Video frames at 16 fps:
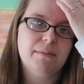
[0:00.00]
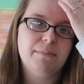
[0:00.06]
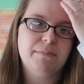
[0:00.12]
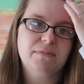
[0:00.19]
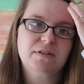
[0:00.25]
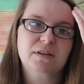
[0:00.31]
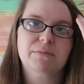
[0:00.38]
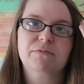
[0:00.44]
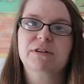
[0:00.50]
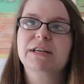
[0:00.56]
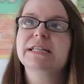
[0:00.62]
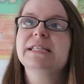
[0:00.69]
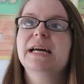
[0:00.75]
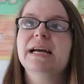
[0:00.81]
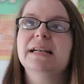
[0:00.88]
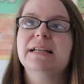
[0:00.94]
some
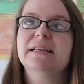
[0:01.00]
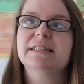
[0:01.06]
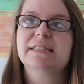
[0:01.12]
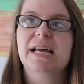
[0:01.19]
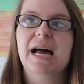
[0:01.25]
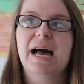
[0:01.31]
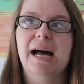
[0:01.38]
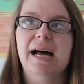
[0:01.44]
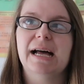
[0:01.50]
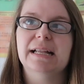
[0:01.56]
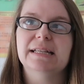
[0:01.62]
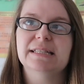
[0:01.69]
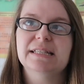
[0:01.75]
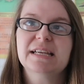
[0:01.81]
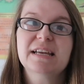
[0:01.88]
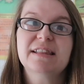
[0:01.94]
retailers,
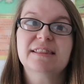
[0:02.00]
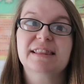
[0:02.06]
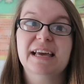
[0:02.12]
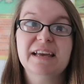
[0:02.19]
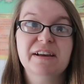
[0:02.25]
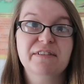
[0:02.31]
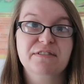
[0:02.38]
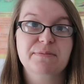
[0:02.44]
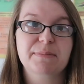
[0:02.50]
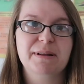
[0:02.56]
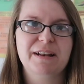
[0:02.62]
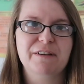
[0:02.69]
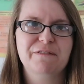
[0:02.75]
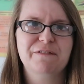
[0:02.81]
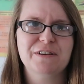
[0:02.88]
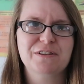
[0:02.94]
and they have smelled
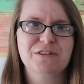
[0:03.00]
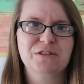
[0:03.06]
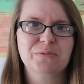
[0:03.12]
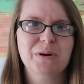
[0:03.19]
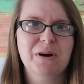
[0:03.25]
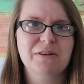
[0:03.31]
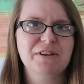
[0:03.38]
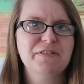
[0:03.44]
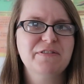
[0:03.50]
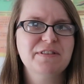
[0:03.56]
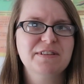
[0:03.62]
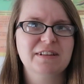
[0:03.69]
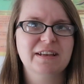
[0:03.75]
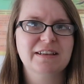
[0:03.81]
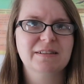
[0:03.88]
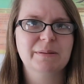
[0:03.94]
like fish as well. I don't know if
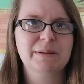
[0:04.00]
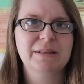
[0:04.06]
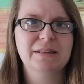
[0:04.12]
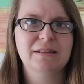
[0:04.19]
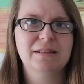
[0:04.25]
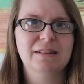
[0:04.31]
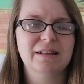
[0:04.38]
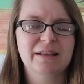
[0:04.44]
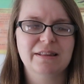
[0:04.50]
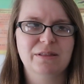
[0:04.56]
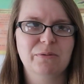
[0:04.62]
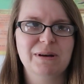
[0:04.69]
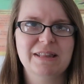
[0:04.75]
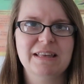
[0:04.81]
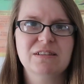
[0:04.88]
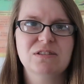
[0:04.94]
it's like something like the
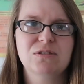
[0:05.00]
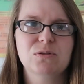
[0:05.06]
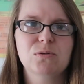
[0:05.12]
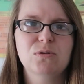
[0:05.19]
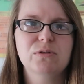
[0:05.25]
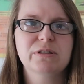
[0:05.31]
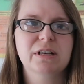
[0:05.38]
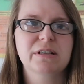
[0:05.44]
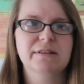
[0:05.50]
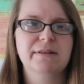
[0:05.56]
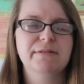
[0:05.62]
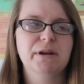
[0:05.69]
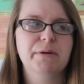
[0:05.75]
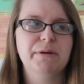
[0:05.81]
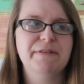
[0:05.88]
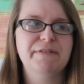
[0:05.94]
way they're stored. I don't
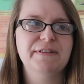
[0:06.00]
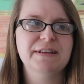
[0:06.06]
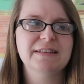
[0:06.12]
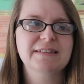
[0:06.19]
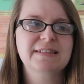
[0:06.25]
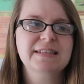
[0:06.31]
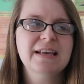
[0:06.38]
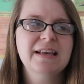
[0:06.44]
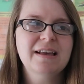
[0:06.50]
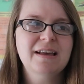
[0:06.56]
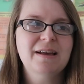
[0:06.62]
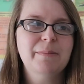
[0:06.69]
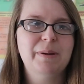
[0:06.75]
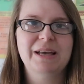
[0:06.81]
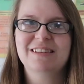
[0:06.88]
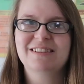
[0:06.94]
know if it's
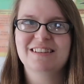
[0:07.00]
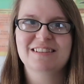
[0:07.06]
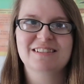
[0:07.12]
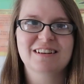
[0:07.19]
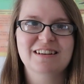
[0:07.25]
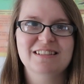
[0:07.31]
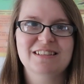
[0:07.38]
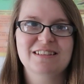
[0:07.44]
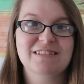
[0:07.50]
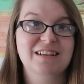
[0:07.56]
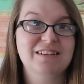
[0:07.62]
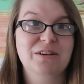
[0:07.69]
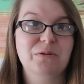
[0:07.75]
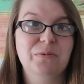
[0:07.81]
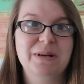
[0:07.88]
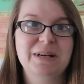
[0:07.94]
pesticides. I don't
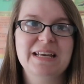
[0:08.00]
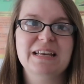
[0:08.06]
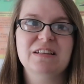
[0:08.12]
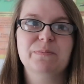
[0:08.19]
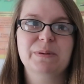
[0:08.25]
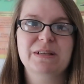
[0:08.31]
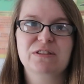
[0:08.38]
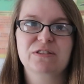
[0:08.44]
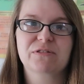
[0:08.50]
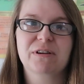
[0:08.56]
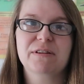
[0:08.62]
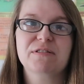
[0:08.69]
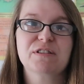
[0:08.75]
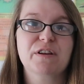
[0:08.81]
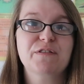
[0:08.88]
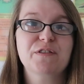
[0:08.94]
know what it is, but it's
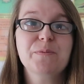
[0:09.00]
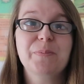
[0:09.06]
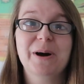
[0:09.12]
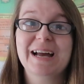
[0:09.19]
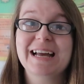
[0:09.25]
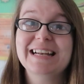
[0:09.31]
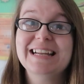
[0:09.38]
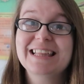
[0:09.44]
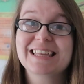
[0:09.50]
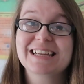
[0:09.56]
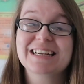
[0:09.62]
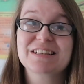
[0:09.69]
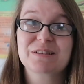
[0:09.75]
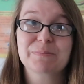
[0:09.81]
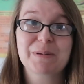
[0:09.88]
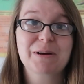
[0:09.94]
gross. So if you buy anything and
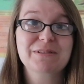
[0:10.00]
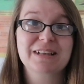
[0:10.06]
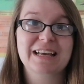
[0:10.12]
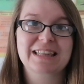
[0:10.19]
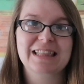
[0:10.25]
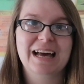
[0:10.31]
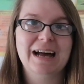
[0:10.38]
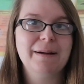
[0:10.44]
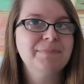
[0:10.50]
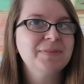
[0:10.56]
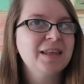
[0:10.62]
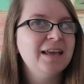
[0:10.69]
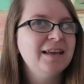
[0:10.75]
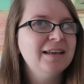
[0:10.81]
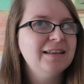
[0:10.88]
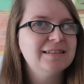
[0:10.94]
it smells like that,
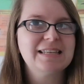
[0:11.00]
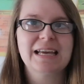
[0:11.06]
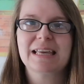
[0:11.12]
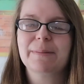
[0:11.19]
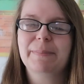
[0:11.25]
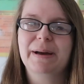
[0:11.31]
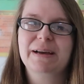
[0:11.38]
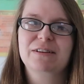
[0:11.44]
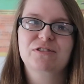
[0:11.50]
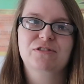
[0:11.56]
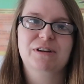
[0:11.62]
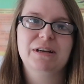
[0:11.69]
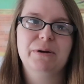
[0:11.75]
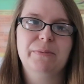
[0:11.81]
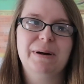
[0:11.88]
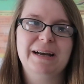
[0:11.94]
take it back
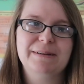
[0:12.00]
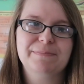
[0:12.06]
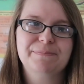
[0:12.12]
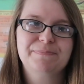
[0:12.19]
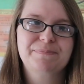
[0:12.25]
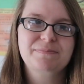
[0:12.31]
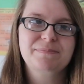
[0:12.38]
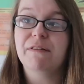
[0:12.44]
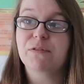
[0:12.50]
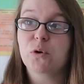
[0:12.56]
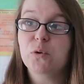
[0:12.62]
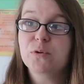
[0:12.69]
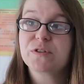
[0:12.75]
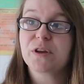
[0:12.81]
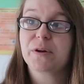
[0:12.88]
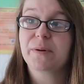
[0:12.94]
straight away. I've
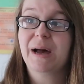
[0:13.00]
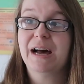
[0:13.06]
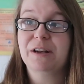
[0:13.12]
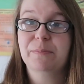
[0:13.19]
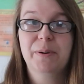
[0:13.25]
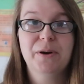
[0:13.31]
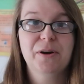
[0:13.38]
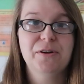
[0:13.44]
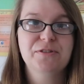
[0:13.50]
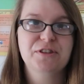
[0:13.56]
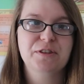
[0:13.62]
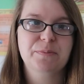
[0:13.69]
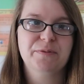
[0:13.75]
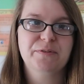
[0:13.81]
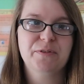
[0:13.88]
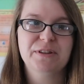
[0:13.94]
also had
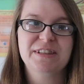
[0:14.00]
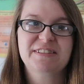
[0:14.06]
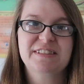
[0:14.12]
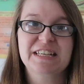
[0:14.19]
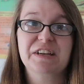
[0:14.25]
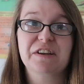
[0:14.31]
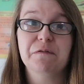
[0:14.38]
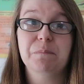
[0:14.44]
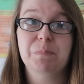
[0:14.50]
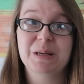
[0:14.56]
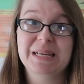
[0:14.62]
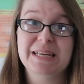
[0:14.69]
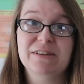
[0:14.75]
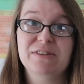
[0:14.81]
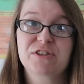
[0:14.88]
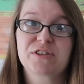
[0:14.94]
Perches before that stink of
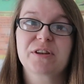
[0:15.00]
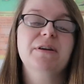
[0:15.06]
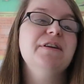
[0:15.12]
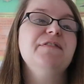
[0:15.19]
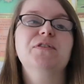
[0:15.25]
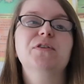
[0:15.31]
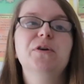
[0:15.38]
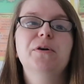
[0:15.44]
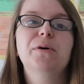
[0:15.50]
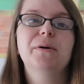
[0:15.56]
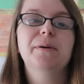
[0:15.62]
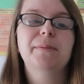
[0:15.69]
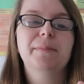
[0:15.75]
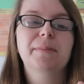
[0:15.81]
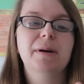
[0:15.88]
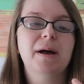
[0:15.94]
bleach. So if
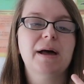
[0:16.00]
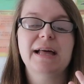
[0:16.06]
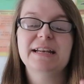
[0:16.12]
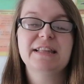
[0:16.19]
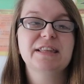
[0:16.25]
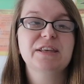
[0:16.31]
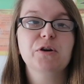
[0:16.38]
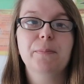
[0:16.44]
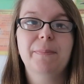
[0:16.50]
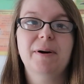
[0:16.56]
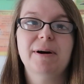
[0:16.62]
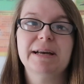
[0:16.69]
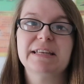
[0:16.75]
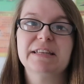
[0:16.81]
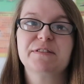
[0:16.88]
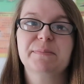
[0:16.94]
you're anything you're
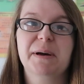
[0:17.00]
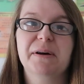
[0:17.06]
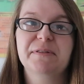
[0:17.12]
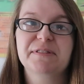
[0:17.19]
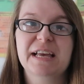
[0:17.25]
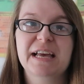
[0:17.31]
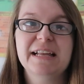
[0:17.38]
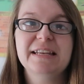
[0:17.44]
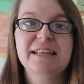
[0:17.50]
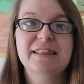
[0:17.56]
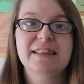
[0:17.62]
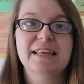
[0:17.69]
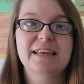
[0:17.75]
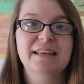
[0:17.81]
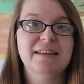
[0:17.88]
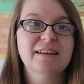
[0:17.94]
buying smells
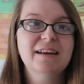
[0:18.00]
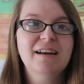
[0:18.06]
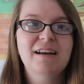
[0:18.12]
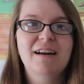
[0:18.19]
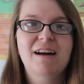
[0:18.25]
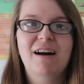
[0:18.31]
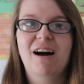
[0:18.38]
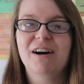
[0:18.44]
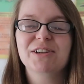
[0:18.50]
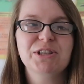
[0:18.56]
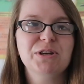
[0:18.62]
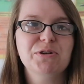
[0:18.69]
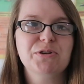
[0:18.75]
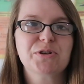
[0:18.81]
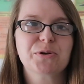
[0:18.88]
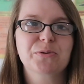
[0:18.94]
anything
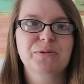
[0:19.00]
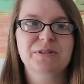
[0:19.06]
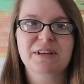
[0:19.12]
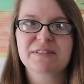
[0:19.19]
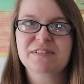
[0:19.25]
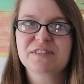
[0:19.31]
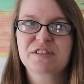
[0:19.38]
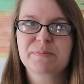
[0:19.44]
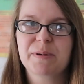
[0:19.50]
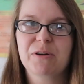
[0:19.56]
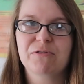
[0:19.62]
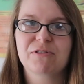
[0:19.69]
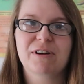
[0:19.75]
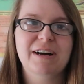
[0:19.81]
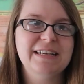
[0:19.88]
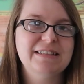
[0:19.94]
unusual, doesn't smell
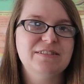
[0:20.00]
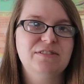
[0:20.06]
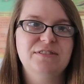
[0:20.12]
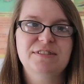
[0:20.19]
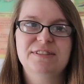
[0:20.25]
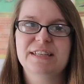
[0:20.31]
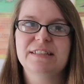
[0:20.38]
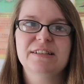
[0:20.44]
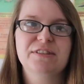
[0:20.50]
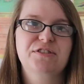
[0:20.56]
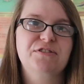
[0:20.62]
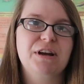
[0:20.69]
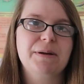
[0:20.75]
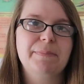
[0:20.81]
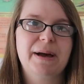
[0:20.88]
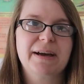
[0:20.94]
right, send it
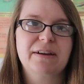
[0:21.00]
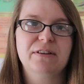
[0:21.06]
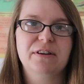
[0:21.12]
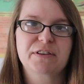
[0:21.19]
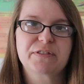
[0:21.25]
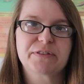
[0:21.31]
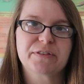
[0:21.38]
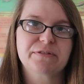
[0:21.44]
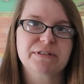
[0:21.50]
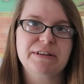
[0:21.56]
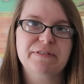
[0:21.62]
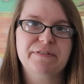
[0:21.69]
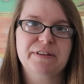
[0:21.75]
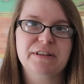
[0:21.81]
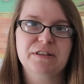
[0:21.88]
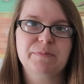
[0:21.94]
straight back and ask for a
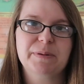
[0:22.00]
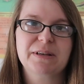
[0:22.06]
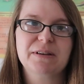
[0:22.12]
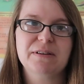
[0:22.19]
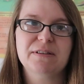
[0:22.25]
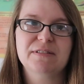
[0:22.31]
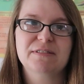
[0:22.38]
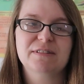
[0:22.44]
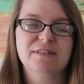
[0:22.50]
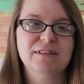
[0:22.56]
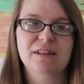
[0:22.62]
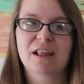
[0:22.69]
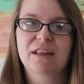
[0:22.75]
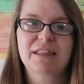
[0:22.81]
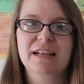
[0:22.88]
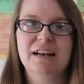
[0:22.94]
refund, because
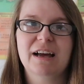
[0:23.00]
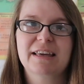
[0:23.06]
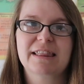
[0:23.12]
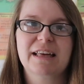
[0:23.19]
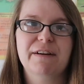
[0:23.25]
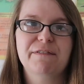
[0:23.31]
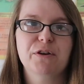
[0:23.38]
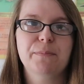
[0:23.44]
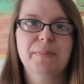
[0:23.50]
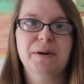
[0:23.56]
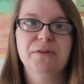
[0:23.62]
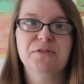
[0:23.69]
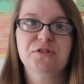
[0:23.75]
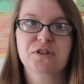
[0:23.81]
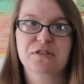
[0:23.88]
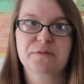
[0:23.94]
nothing like that for your
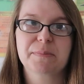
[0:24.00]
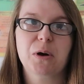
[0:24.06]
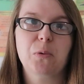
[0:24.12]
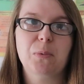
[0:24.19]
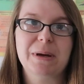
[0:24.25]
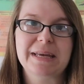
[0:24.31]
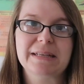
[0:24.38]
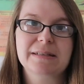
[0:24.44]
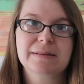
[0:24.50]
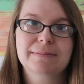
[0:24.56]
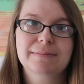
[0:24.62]
bird should smell weird.